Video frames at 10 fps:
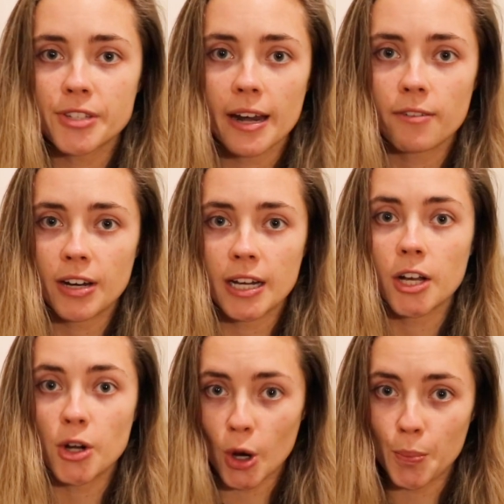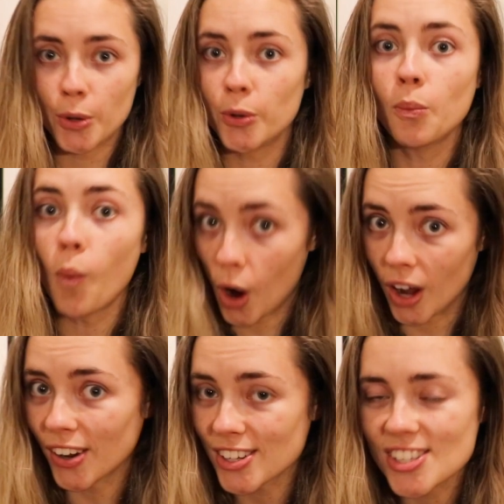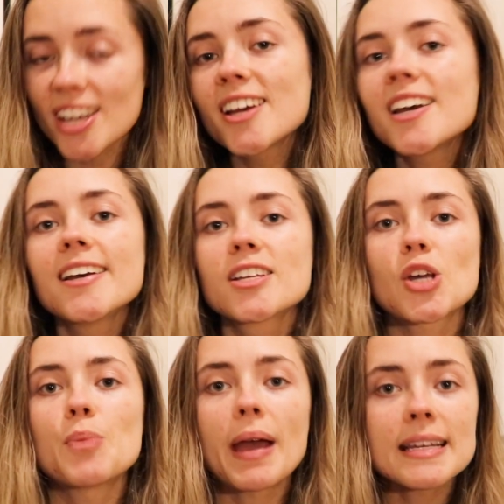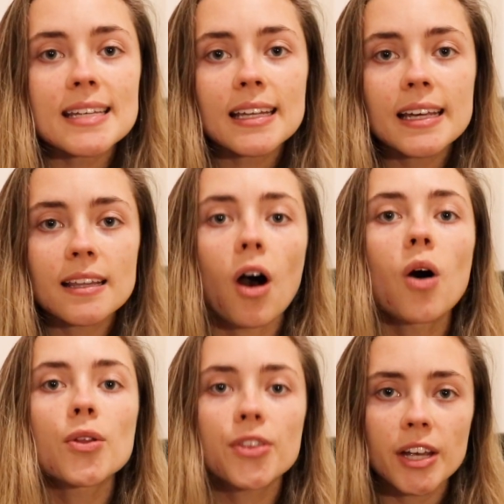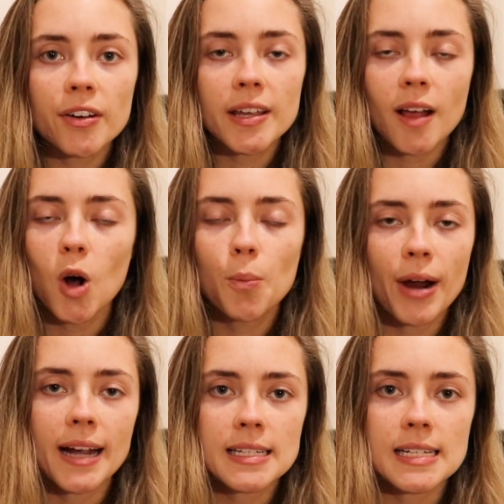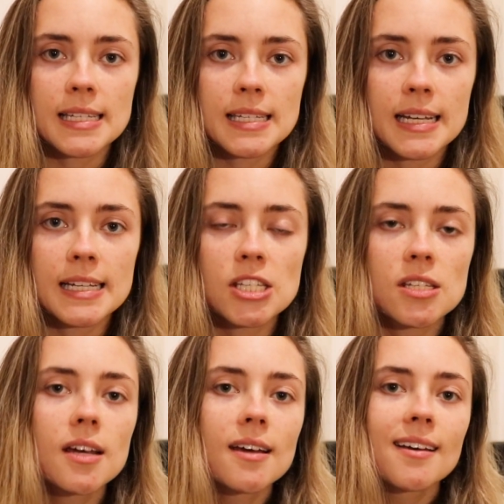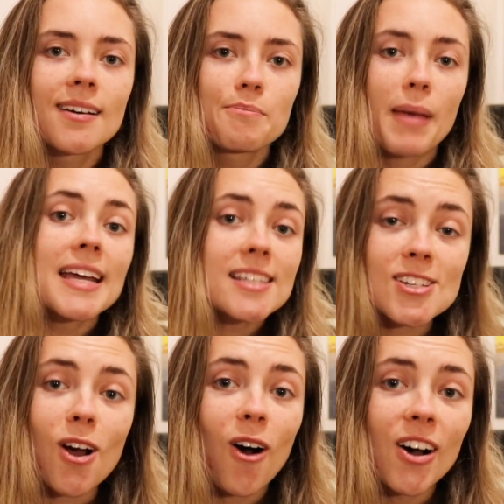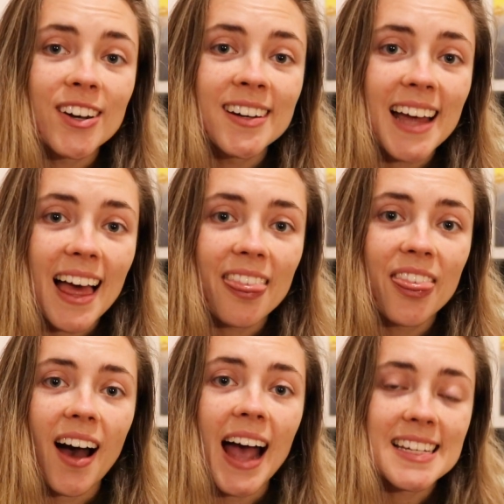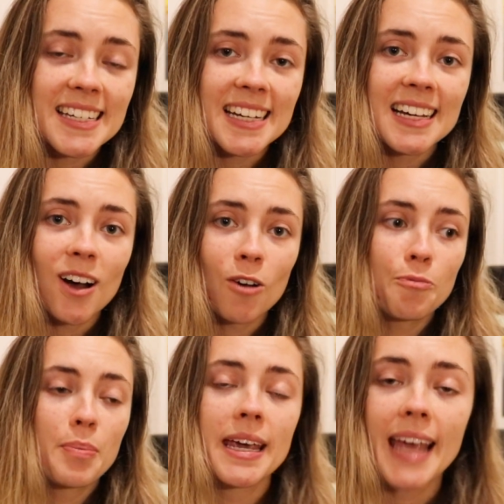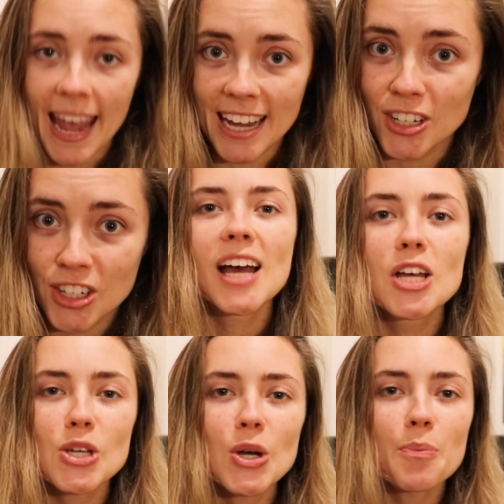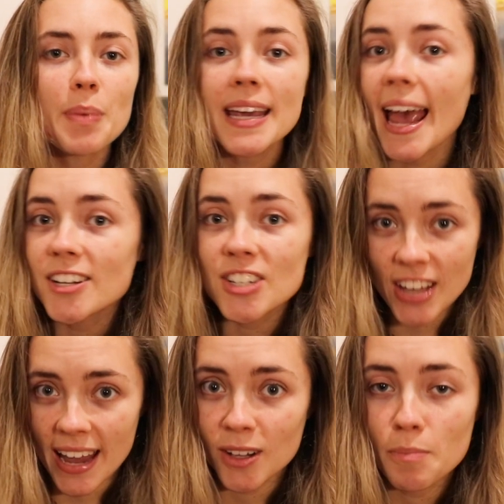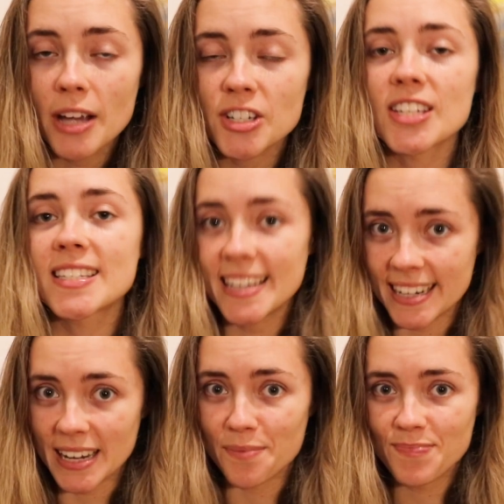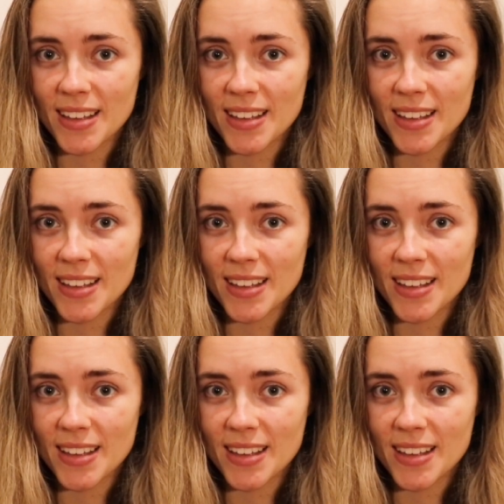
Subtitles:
cider vinegar, no poo works. So basically the whole theory, the whole practice is based on the idea of pH. So the pH scale measures acidity,